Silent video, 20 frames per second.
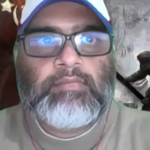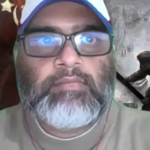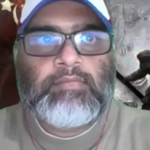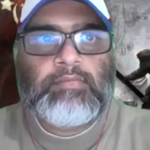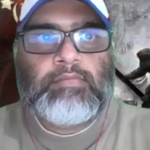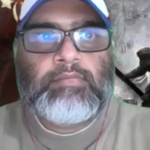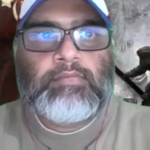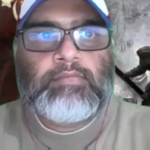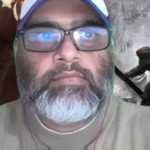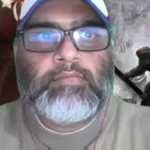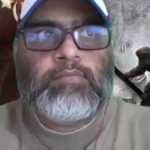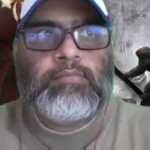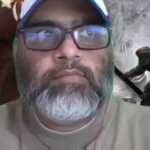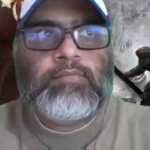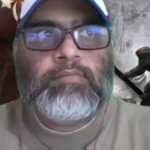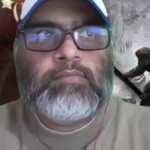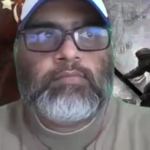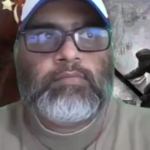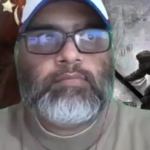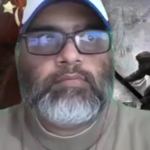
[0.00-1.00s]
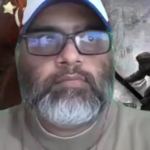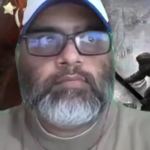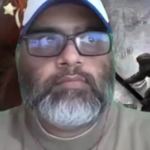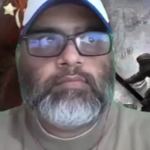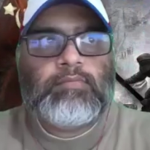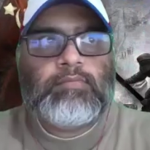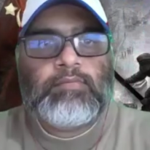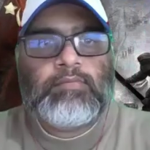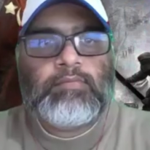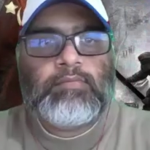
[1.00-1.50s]

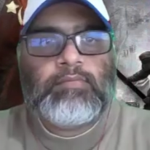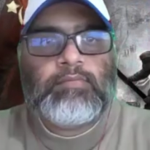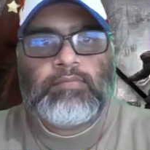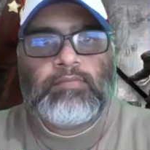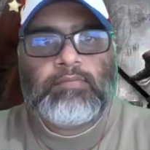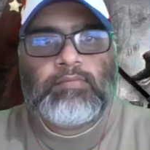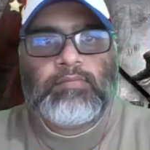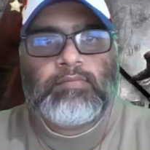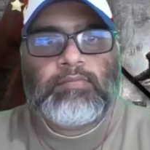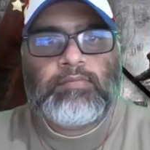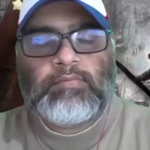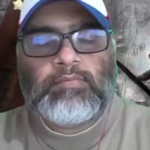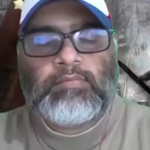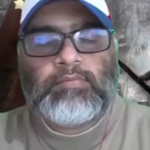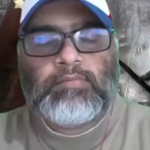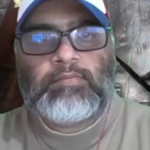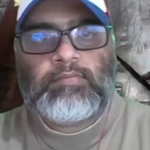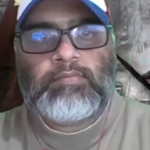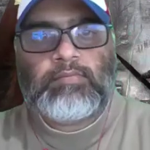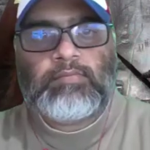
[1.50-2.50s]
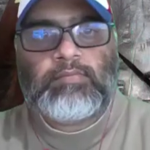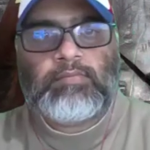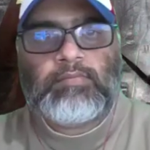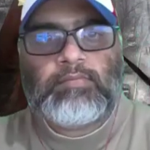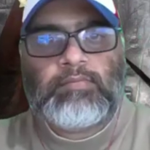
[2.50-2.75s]
[no speech]